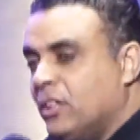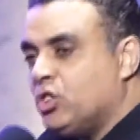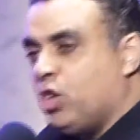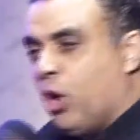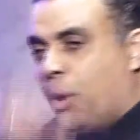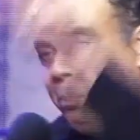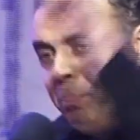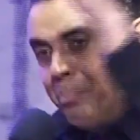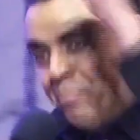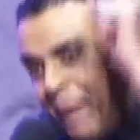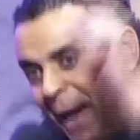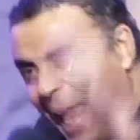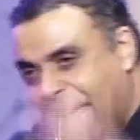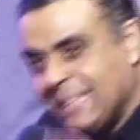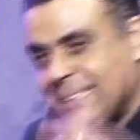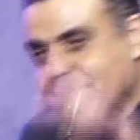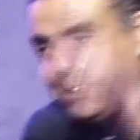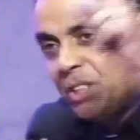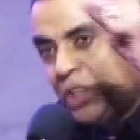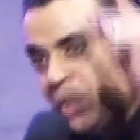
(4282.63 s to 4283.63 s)
to
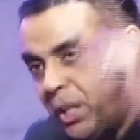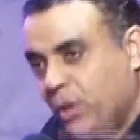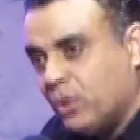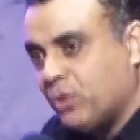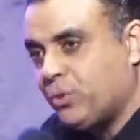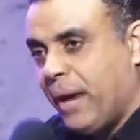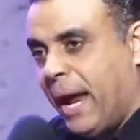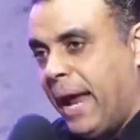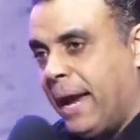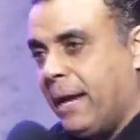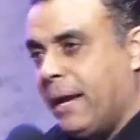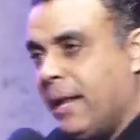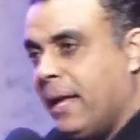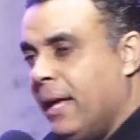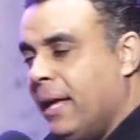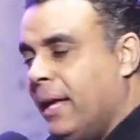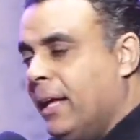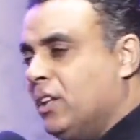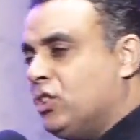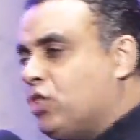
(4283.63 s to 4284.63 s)
bless
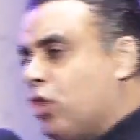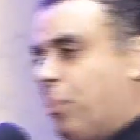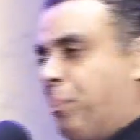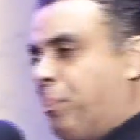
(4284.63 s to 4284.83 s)
children, to